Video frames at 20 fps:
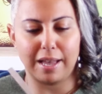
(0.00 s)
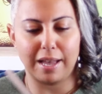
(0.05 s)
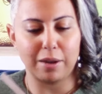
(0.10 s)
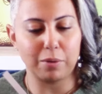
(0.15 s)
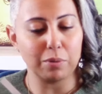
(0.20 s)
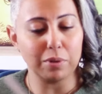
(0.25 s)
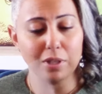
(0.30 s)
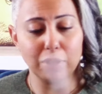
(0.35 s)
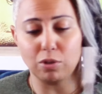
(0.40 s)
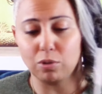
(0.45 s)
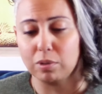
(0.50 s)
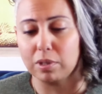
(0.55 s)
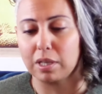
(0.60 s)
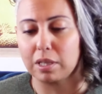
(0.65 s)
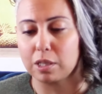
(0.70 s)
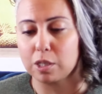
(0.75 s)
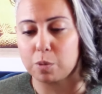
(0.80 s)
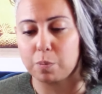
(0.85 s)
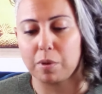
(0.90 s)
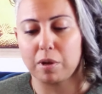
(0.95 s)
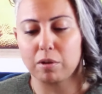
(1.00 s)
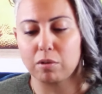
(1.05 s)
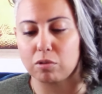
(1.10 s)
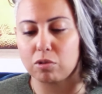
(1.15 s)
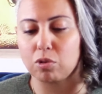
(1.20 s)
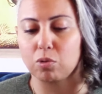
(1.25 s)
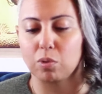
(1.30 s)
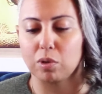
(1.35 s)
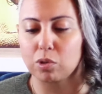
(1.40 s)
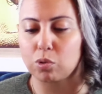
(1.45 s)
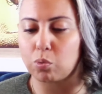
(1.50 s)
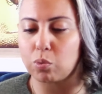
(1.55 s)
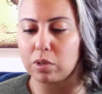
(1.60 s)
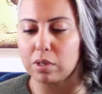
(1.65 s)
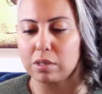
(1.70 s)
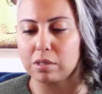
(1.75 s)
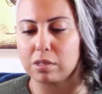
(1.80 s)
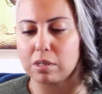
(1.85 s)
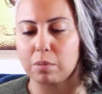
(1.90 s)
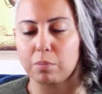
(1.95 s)
I really do like this bottle too. It's
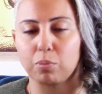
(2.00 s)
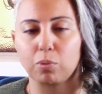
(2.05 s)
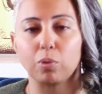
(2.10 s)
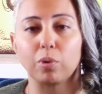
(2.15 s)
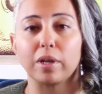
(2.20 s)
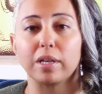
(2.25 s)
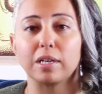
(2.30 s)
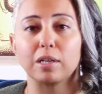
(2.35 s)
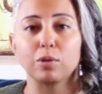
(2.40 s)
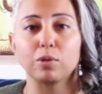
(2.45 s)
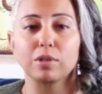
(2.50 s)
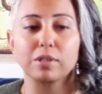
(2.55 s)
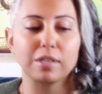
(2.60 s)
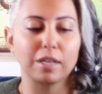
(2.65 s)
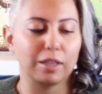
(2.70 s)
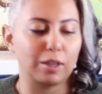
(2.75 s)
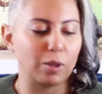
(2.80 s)
really simple and it looks